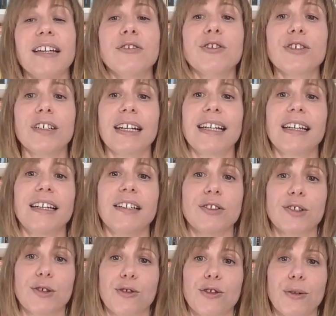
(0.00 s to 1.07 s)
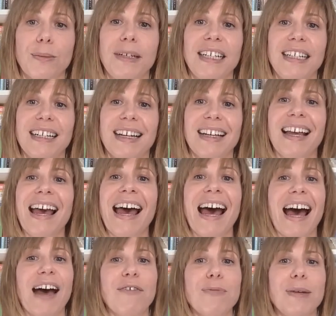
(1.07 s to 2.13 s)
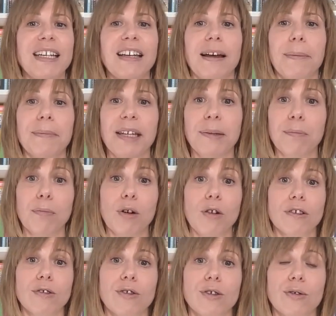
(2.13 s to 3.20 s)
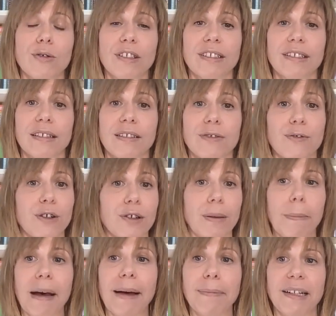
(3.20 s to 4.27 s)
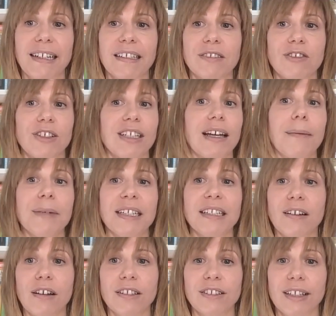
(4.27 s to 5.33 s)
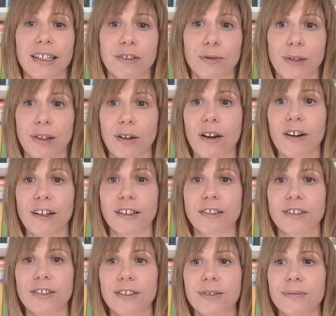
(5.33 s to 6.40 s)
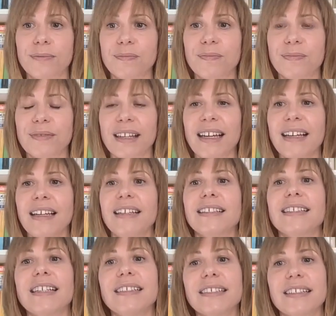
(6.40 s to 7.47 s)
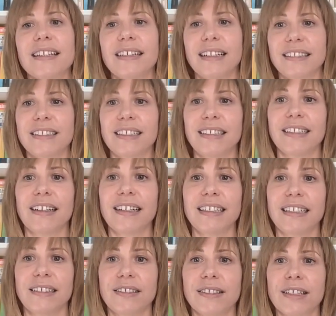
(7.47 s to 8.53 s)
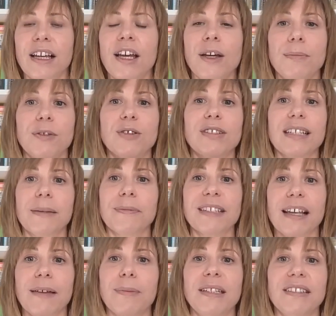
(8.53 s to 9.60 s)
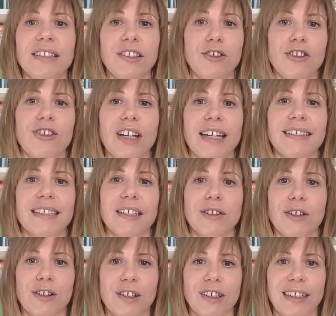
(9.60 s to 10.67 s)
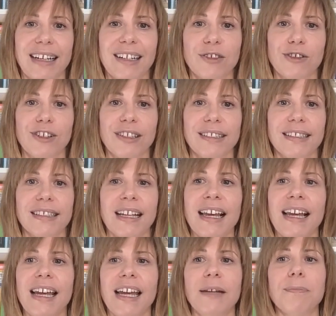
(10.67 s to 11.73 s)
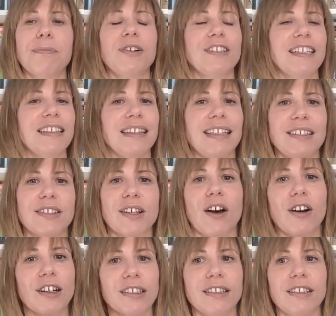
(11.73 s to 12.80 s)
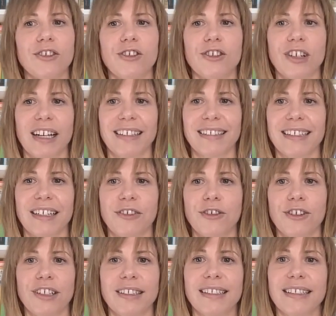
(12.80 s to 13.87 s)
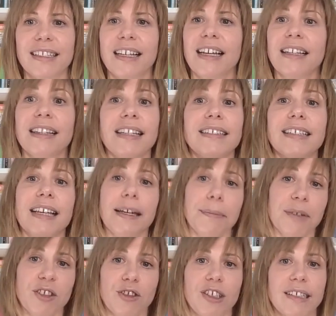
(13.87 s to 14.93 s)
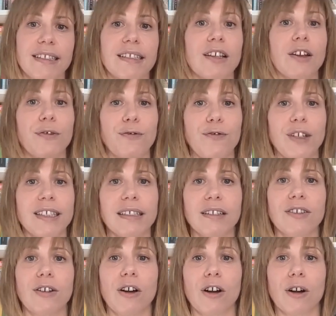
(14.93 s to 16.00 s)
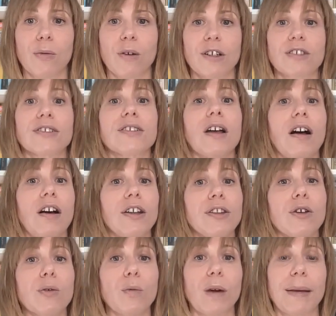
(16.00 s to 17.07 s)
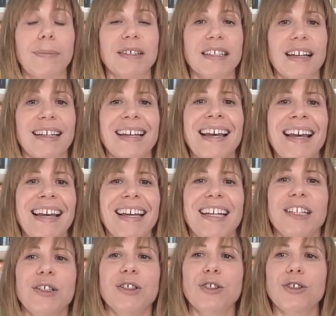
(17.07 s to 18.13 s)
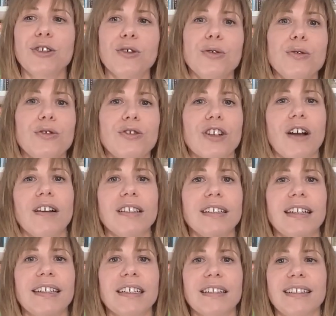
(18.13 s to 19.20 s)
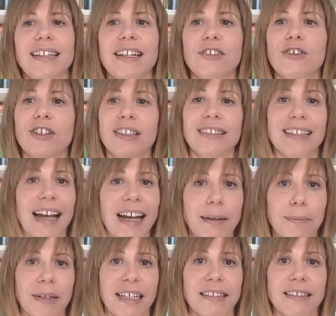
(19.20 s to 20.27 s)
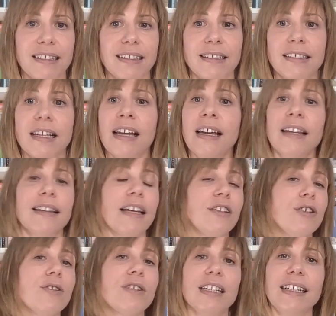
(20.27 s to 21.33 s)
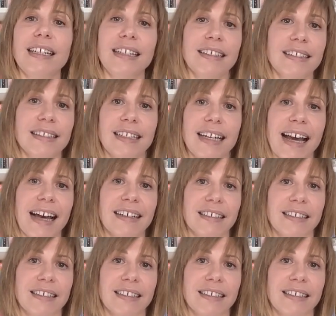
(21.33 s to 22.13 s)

The internet and social media have become important sources for the public to come in contact with art. Since the 1990s, museums have been digitizing their collections and putting these art digitizations, these images of physical artworks, on their website in huge online collection databases that you can easily